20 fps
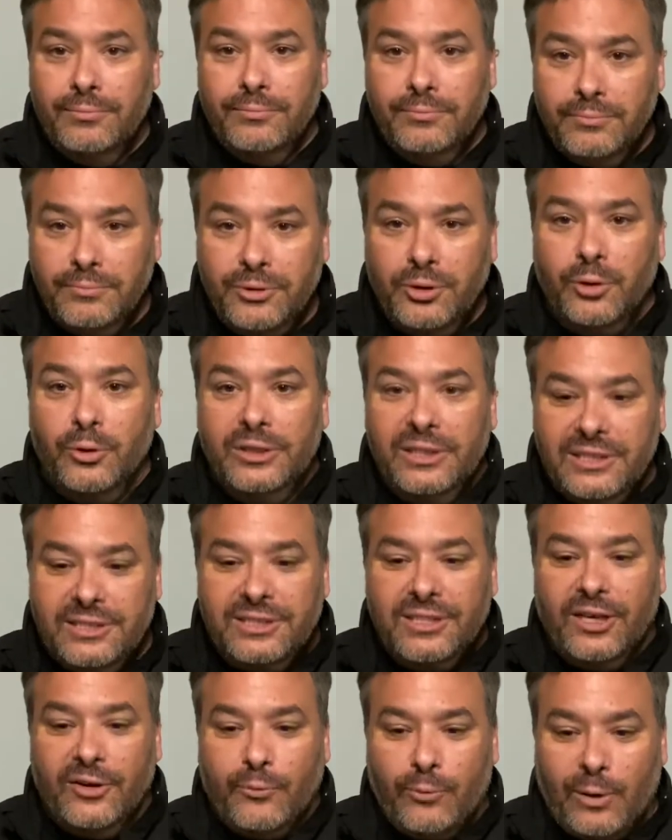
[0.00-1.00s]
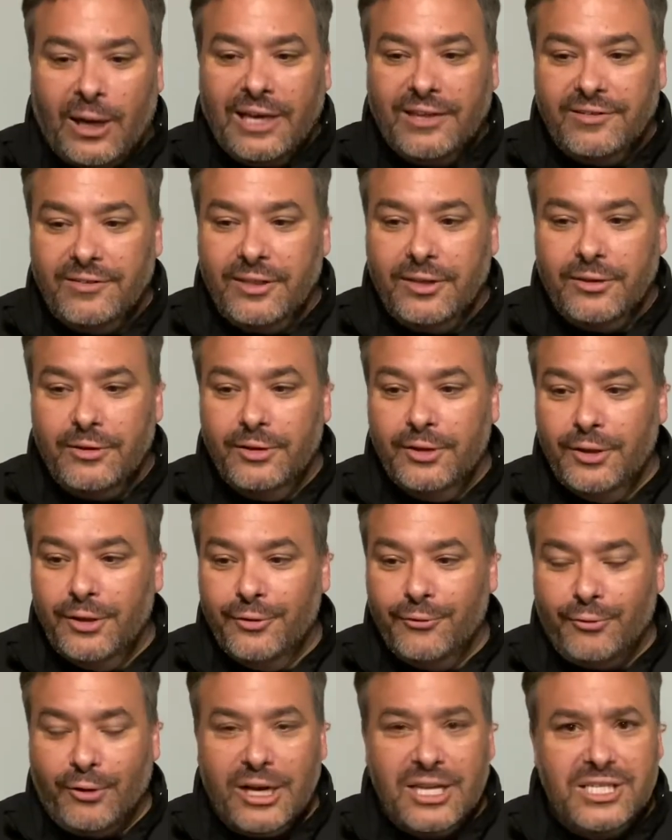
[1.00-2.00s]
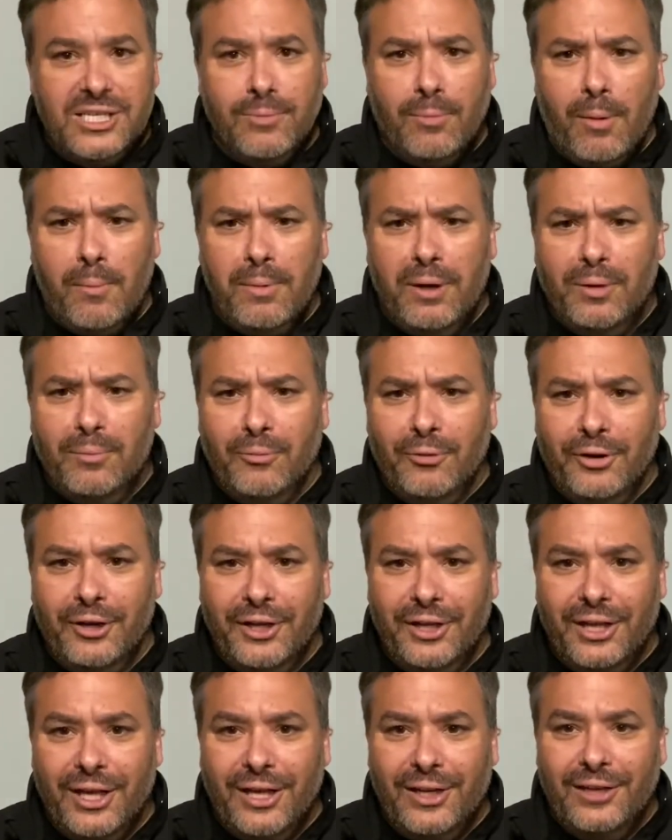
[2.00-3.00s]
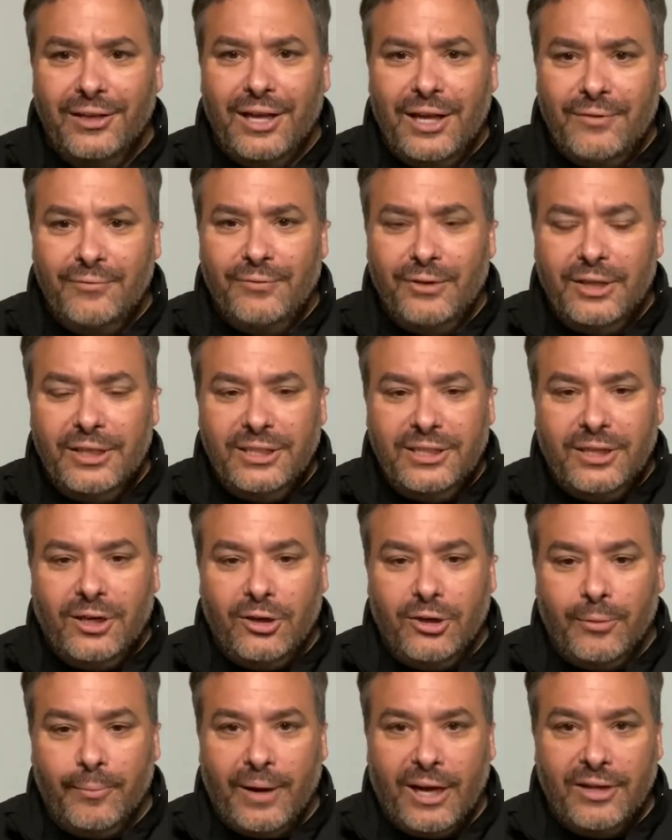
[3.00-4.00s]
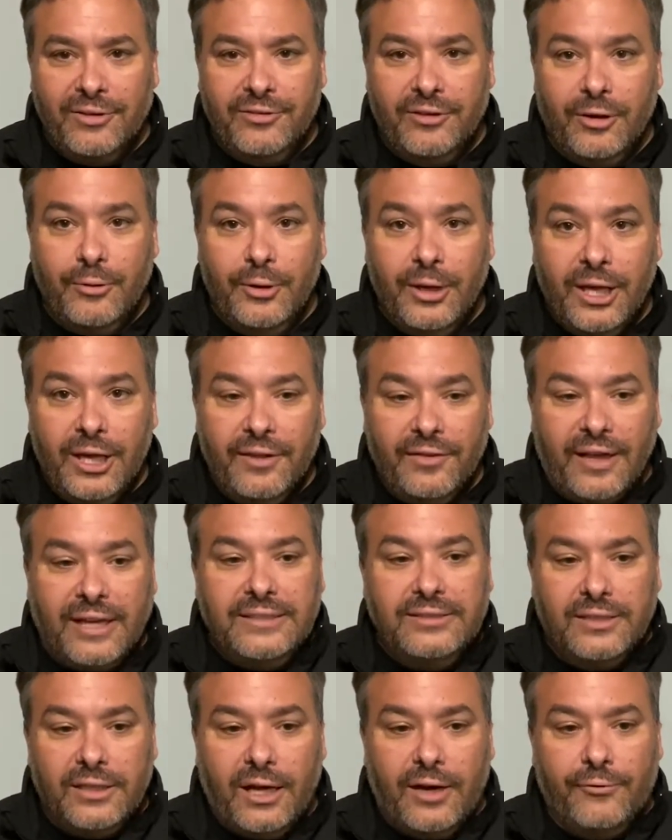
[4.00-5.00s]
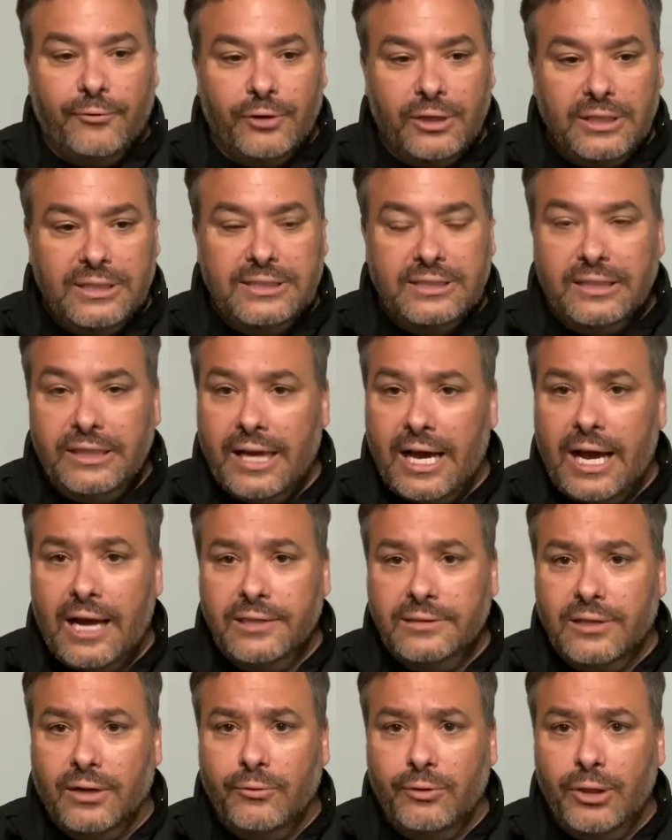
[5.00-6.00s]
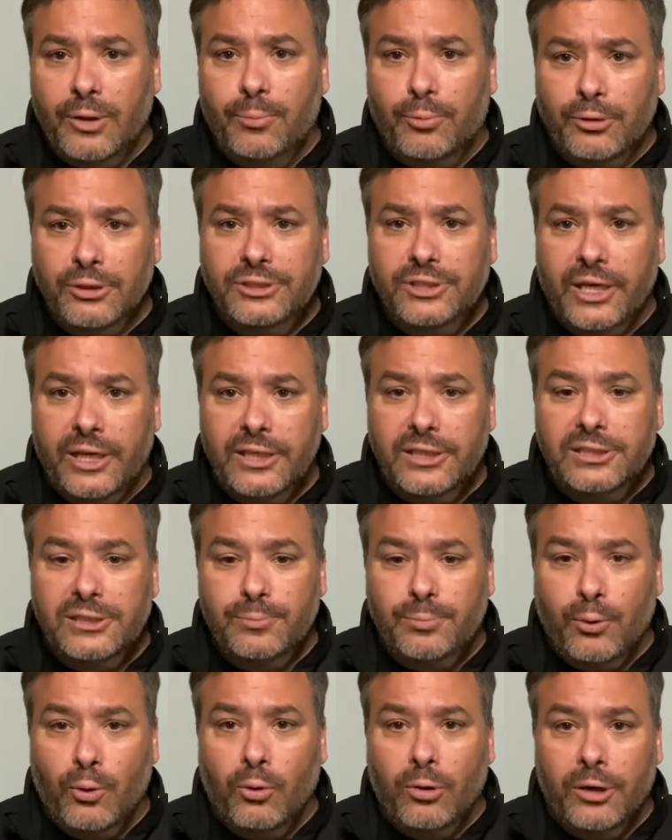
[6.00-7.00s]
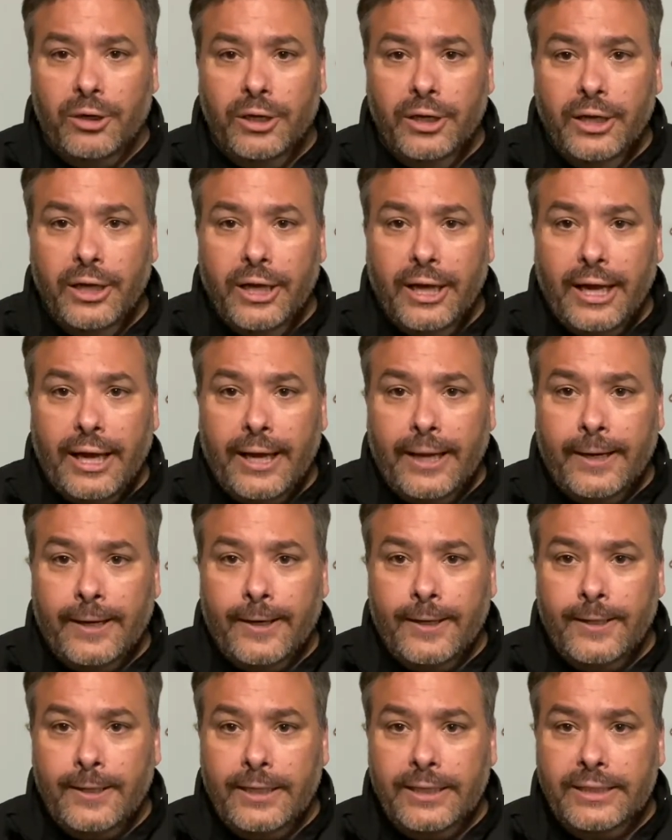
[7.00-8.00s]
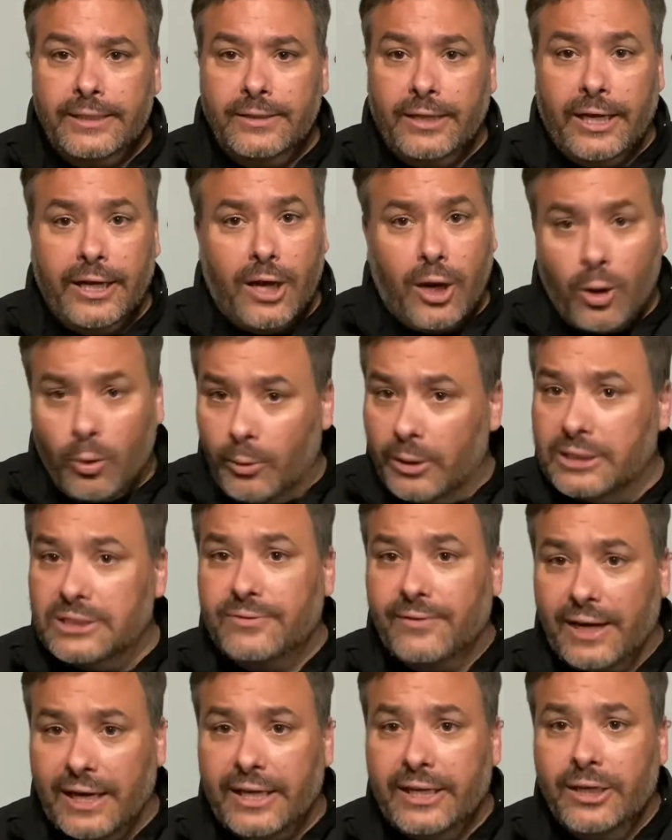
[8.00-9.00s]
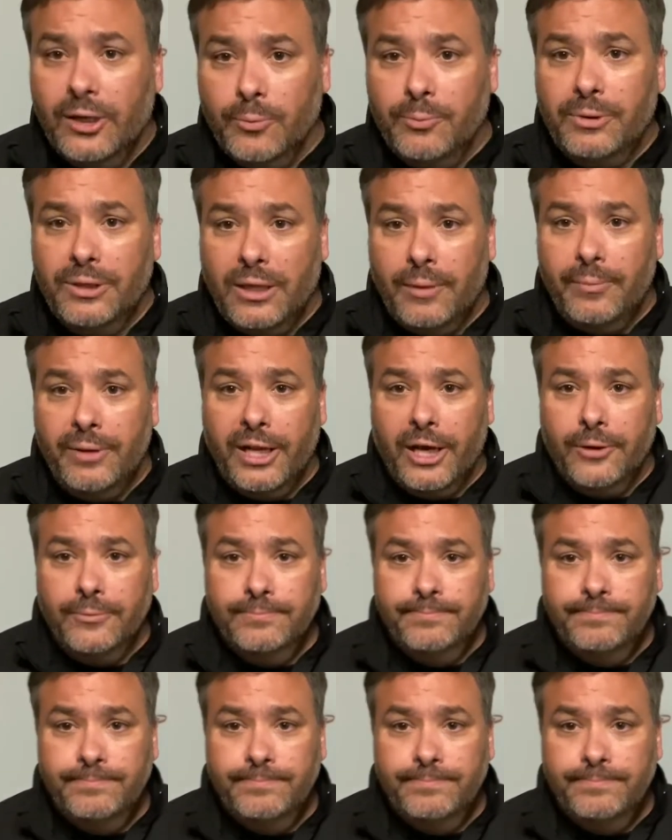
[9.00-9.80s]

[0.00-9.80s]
doing this stuff while it's still fresh in my memory and fun to talk about. So thanks a lot for listening, guys. I really appreciate the support. And like always, if I can help you, let me know.